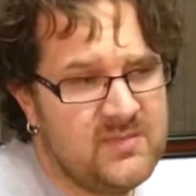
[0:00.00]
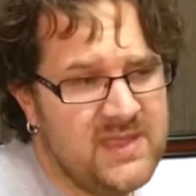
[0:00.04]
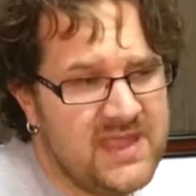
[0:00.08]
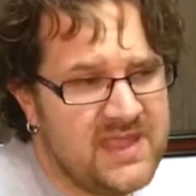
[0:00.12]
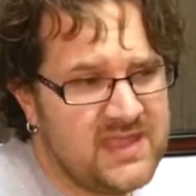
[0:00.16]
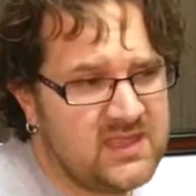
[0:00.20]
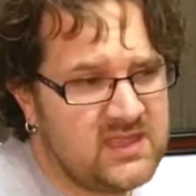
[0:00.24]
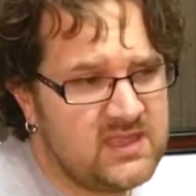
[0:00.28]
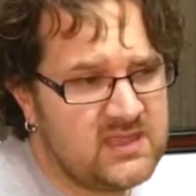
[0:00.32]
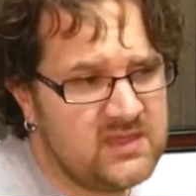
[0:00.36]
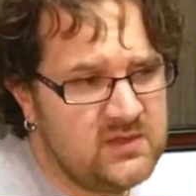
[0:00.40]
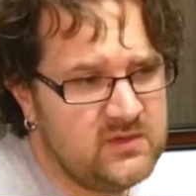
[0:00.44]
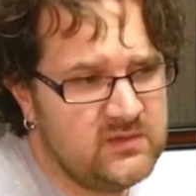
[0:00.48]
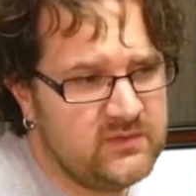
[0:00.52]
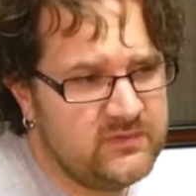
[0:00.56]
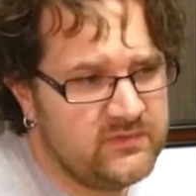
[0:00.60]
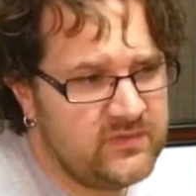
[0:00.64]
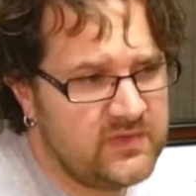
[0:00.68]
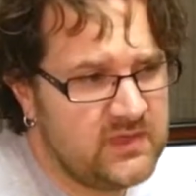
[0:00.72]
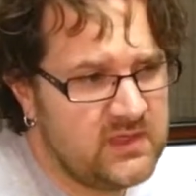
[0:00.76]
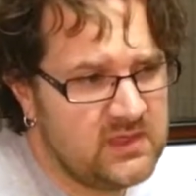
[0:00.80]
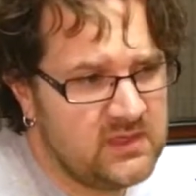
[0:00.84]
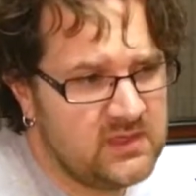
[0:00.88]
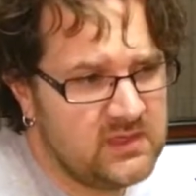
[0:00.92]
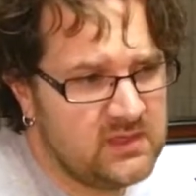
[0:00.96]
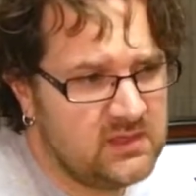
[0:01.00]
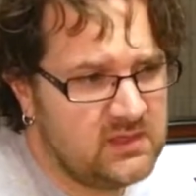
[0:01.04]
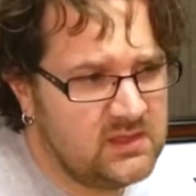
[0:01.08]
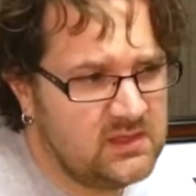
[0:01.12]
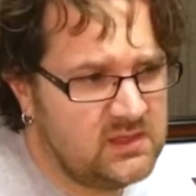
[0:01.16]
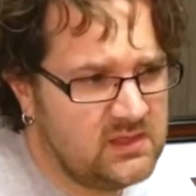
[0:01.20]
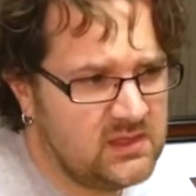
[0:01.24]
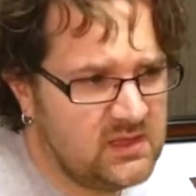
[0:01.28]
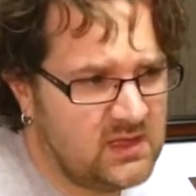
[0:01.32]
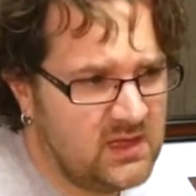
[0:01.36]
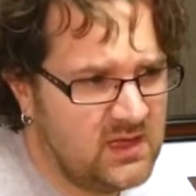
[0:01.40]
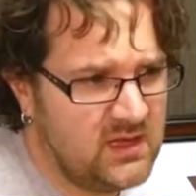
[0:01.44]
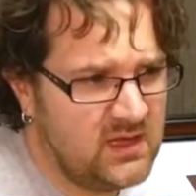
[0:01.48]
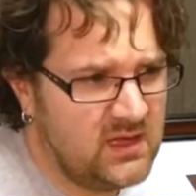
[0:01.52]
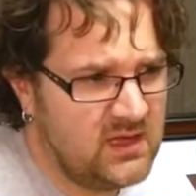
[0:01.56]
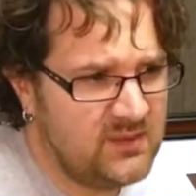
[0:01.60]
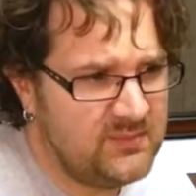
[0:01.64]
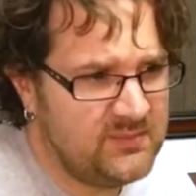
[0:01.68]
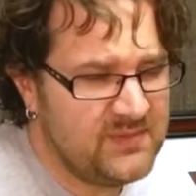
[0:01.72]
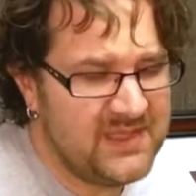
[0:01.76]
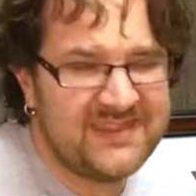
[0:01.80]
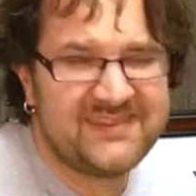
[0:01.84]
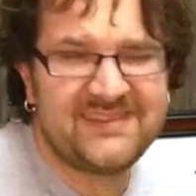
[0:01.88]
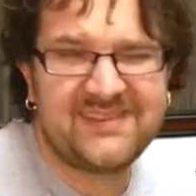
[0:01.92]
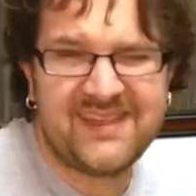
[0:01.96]
to make you feel
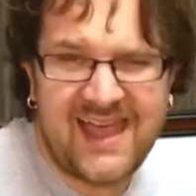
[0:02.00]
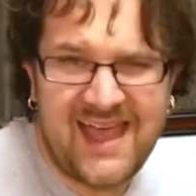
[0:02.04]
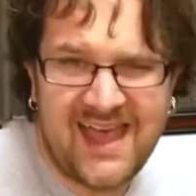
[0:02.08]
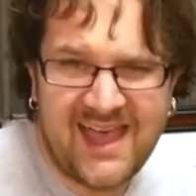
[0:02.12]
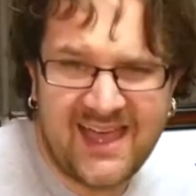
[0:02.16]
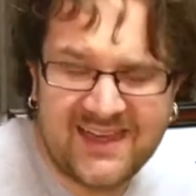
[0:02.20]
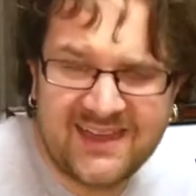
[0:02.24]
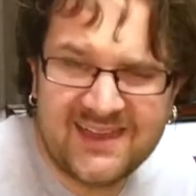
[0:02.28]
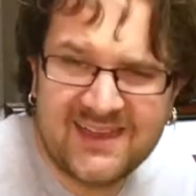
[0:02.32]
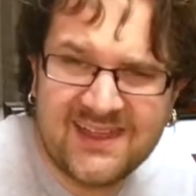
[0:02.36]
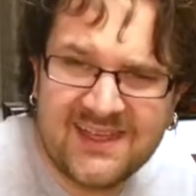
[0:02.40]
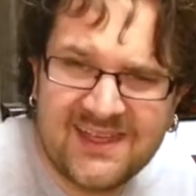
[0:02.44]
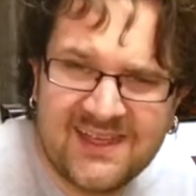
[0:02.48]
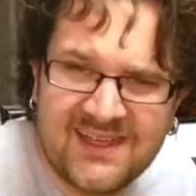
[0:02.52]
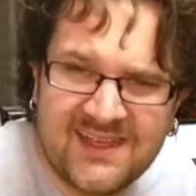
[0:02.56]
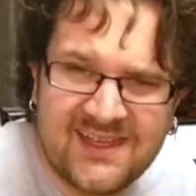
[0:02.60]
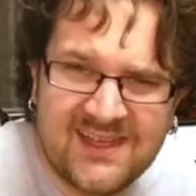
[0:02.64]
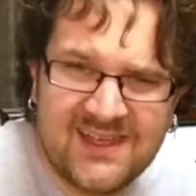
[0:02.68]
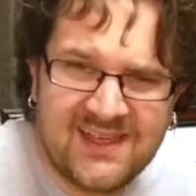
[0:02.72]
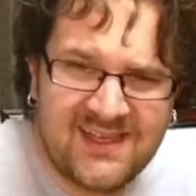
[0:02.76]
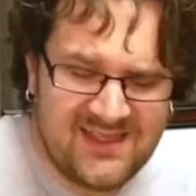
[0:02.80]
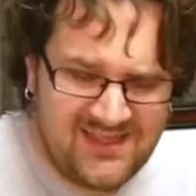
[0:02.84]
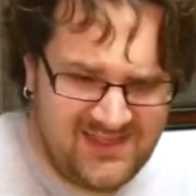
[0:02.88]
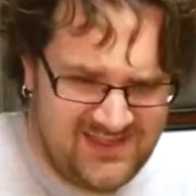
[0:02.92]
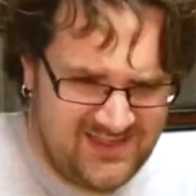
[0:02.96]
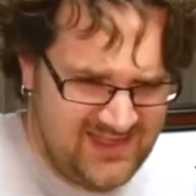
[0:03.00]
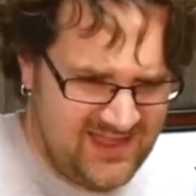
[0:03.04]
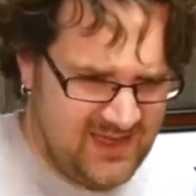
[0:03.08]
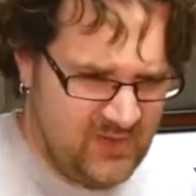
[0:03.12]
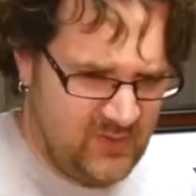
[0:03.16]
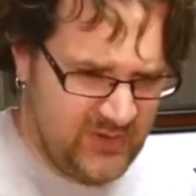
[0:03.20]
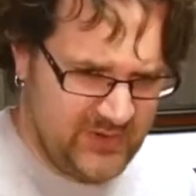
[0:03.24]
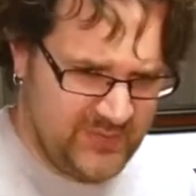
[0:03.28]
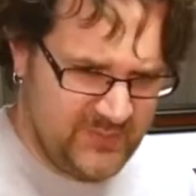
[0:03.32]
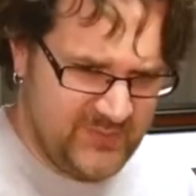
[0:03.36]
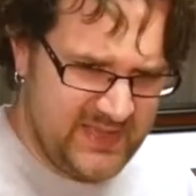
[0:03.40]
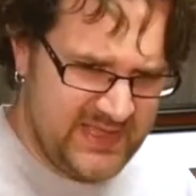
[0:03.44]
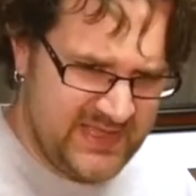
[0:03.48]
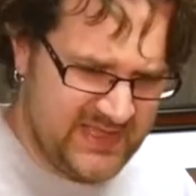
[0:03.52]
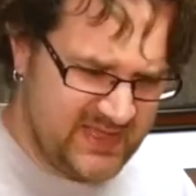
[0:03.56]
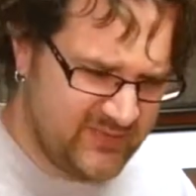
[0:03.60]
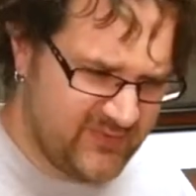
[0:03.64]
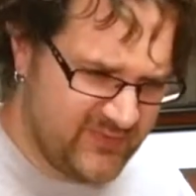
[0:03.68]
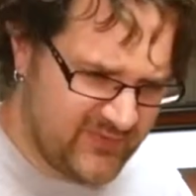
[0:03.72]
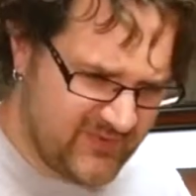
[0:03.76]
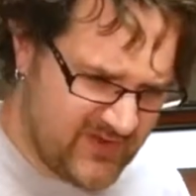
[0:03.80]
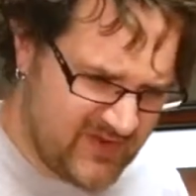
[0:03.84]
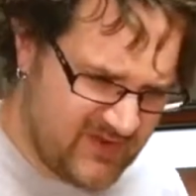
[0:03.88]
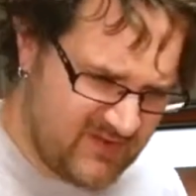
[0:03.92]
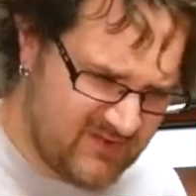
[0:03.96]
sad, I would pick
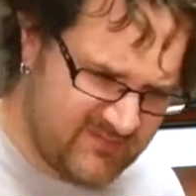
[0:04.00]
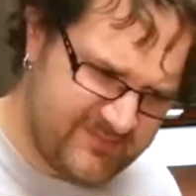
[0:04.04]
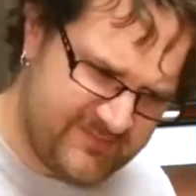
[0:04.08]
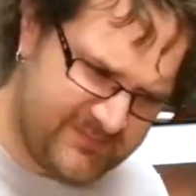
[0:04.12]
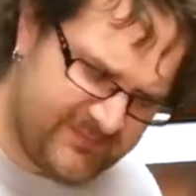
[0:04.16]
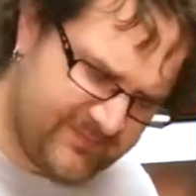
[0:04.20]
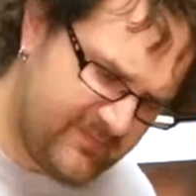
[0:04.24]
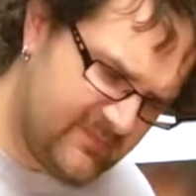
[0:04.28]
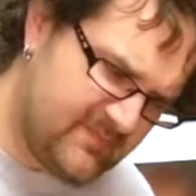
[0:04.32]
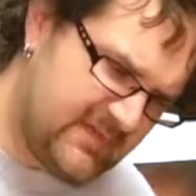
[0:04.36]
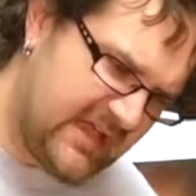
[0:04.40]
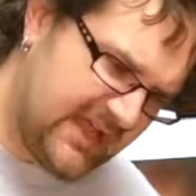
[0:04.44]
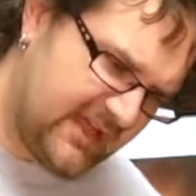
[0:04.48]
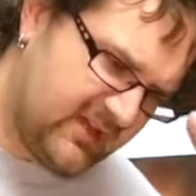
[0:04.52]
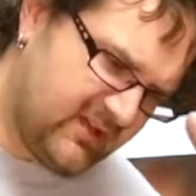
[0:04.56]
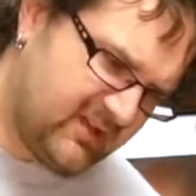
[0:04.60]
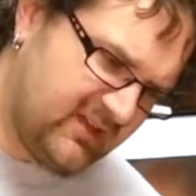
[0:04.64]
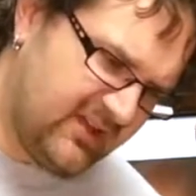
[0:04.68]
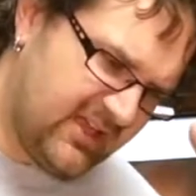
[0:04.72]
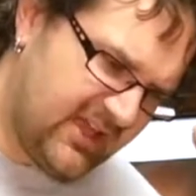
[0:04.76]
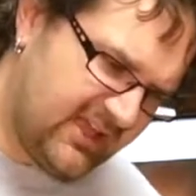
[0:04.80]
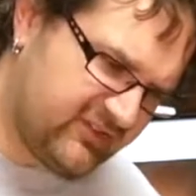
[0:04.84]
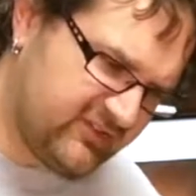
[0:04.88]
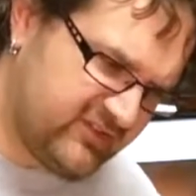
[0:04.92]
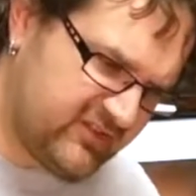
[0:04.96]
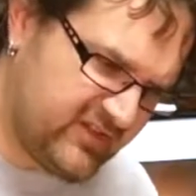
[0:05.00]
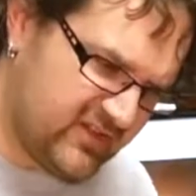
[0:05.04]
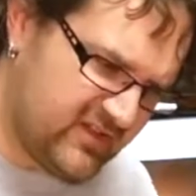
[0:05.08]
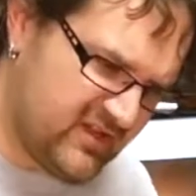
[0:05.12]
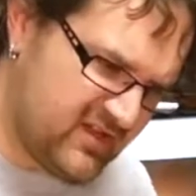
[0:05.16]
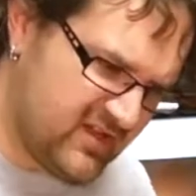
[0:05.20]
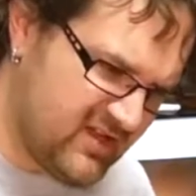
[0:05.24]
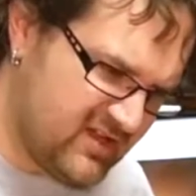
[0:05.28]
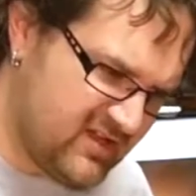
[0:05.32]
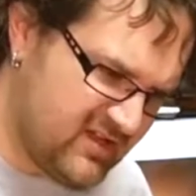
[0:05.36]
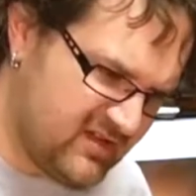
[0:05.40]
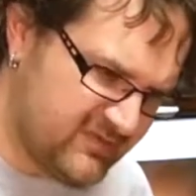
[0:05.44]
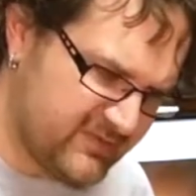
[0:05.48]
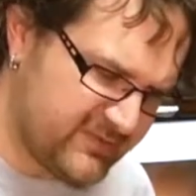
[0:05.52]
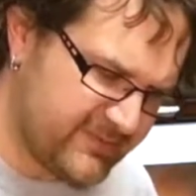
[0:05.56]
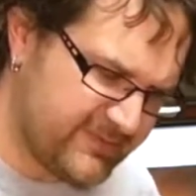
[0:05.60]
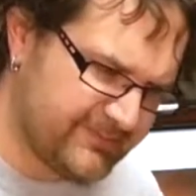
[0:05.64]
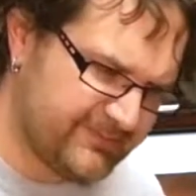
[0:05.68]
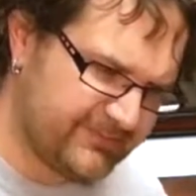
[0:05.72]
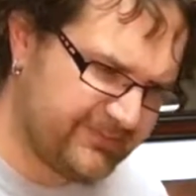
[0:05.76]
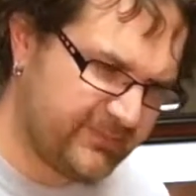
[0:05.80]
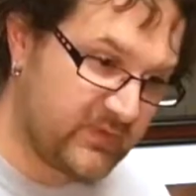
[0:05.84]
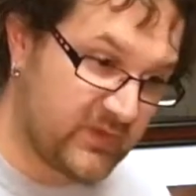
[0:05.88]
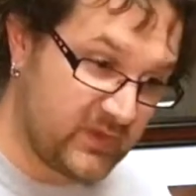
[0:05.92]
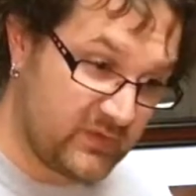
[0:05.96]
from my collection of,
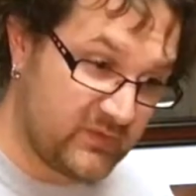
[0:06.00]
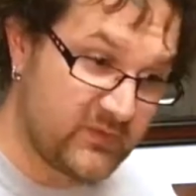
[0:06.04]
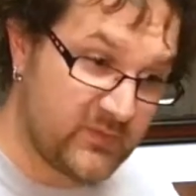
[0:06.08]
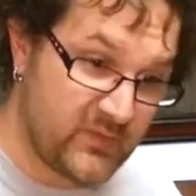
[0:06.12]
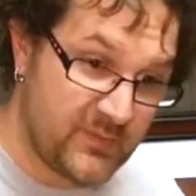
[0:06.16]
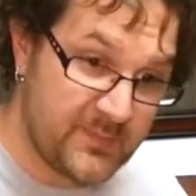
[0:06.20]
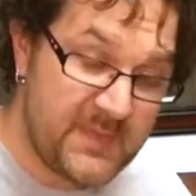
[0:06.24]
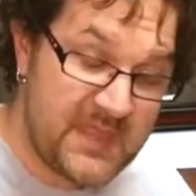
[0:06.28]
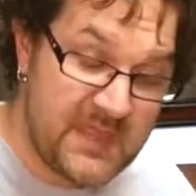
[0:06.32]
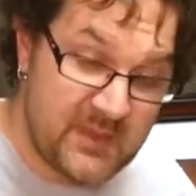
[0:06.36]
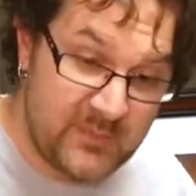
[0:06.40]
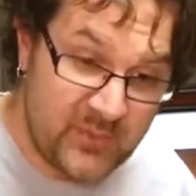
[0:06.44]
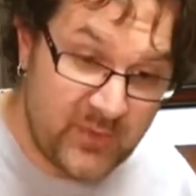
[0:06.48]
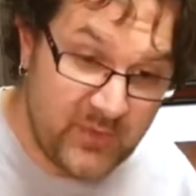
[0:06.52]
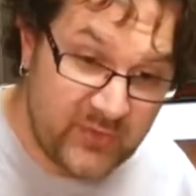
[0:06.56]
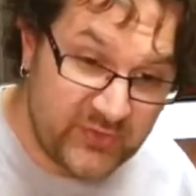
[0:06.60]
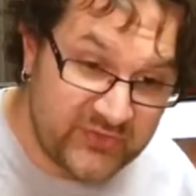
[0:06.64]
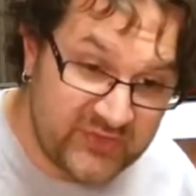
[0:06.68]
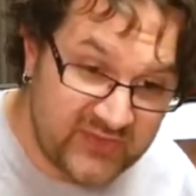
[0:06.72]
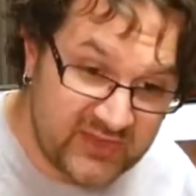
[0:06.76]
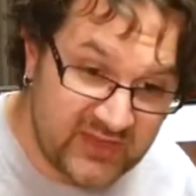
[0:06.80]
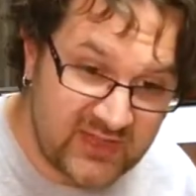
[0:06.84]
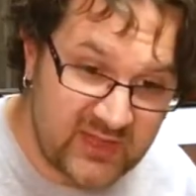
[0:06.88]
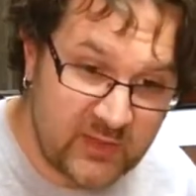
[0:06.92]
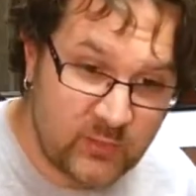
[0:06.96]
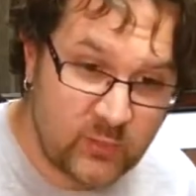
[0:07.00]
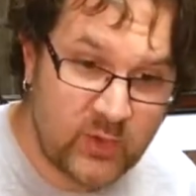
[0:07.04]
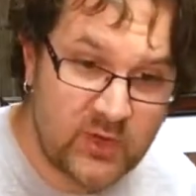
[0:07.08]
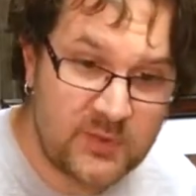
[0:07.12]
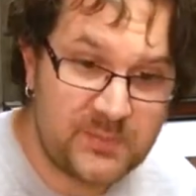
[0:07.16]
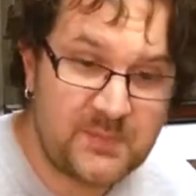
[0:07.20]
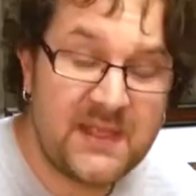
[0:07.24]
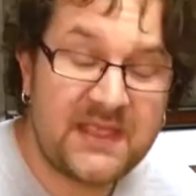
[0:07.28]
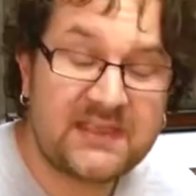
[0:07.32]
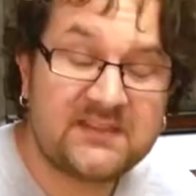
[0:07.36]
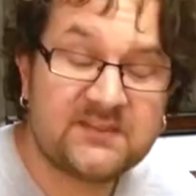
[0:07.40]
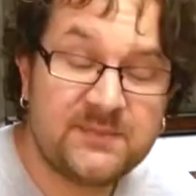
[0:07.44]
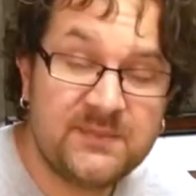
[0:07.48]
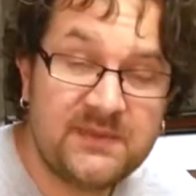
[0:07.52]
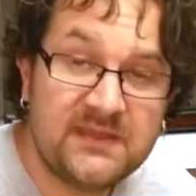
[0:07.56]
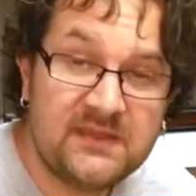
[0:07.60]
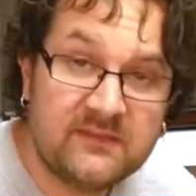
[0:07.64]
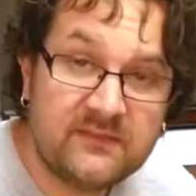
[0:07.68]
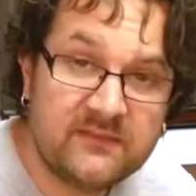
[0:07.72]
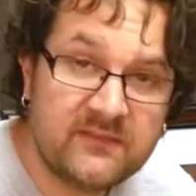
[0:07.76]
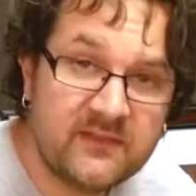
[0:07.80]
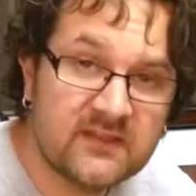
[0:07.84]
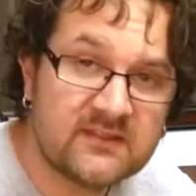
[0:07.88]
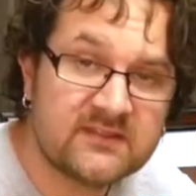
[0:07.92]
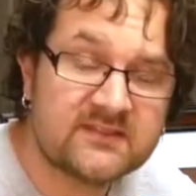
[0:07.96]
for me personally, what makes me
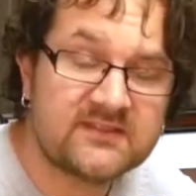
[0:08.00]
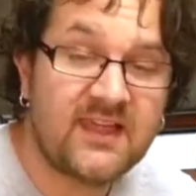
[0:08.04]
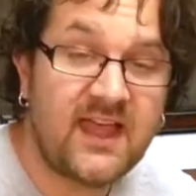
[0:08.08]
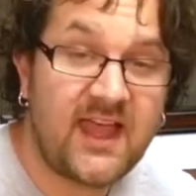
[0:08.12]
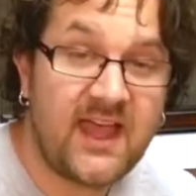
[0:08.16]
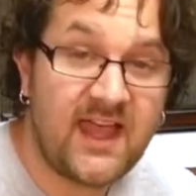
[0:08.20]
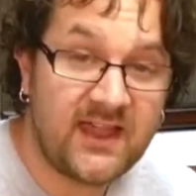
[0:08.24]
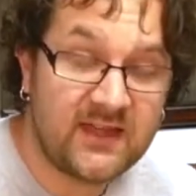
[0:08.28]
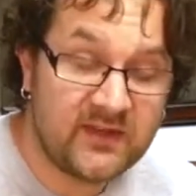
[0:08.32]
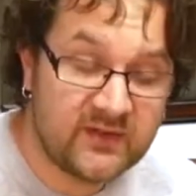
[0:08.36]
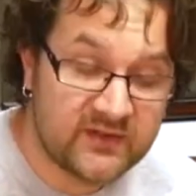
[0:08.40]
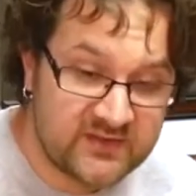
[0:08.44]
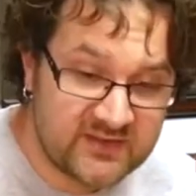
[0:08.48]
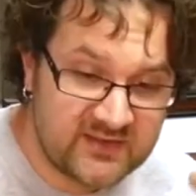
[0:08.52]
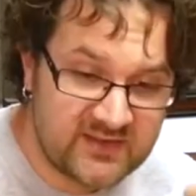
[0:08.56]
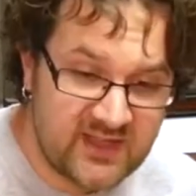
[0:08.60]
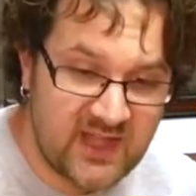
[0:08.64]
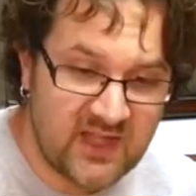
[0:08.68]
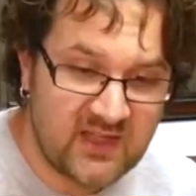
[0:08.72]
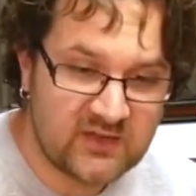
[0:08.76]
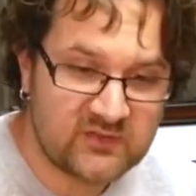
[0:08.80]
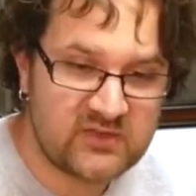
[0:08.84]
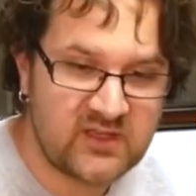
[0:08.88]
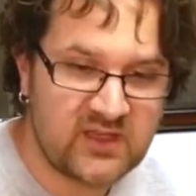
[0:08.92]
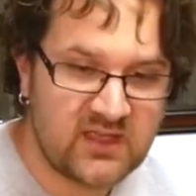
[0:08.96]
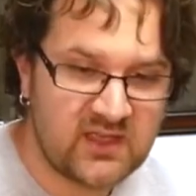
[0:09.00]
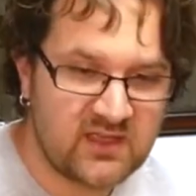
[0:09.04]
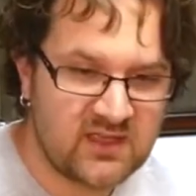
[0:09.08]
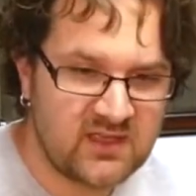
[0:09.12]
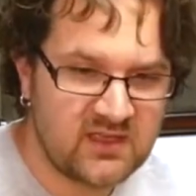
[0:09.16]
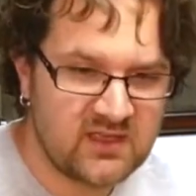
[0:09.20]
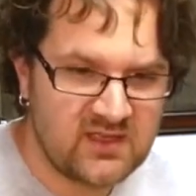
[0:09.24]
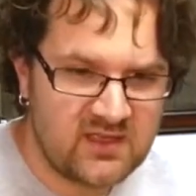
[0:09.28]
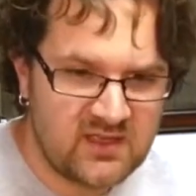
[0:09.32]
feel sad, nostalgic,